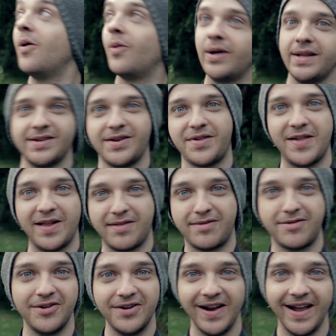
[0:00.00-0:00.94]
while there's still
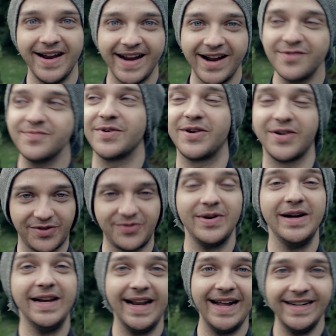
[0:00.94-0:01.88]
sunlight out because it's
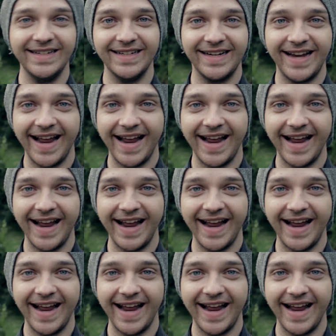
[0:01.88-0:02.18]
really late in the